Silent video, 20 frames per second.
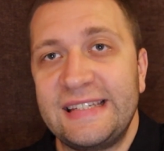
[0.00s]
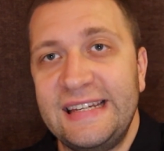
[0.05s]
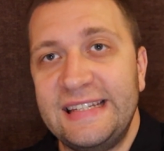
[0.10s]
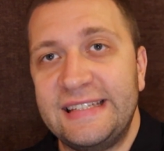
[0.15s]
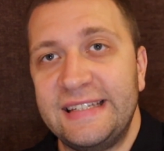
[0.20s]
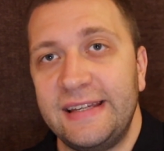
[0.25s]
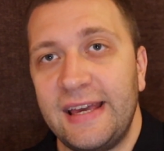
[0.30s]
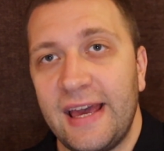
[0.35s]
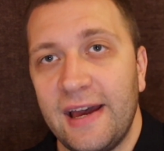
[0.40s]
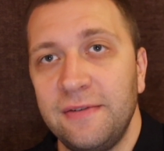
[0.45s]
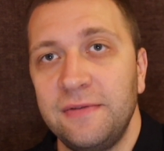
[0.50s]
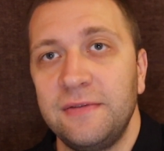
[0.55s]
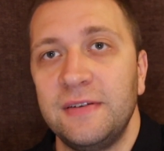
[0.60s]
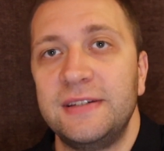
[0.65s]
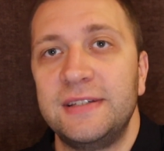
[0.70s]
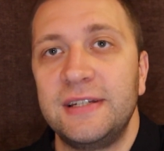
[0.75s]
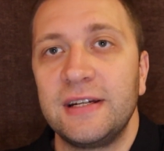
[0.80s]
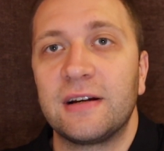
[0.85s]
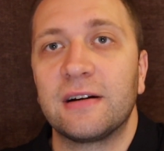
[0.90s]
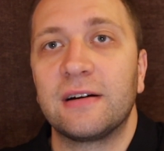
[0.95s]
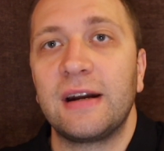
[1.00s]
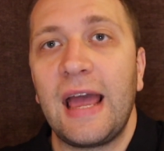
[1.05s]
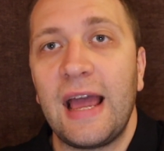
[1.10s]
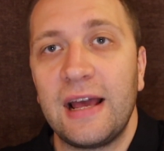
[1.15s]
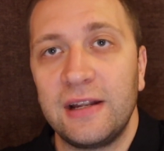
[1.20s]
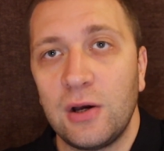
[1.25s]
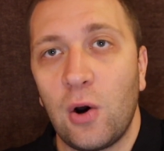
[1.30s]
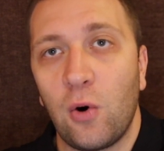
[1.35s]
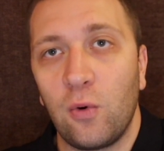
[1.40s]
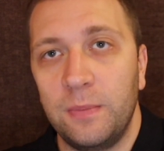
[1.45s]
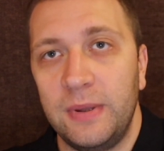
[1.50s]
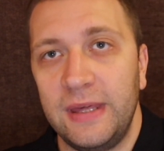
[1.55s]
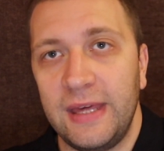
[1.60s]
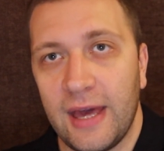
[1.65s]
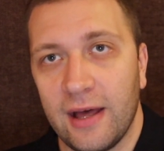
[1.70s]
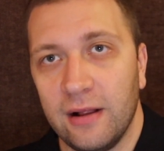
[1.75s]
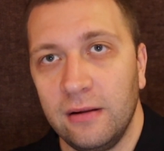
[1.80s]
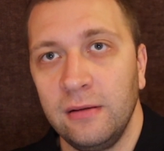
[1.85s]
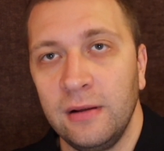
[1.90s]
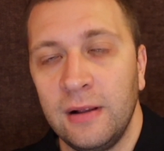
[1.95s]
ETF, ticker
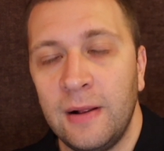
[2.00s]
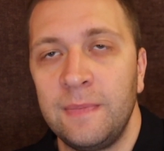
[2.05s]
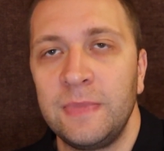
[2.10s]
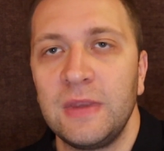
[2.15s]
NOBL,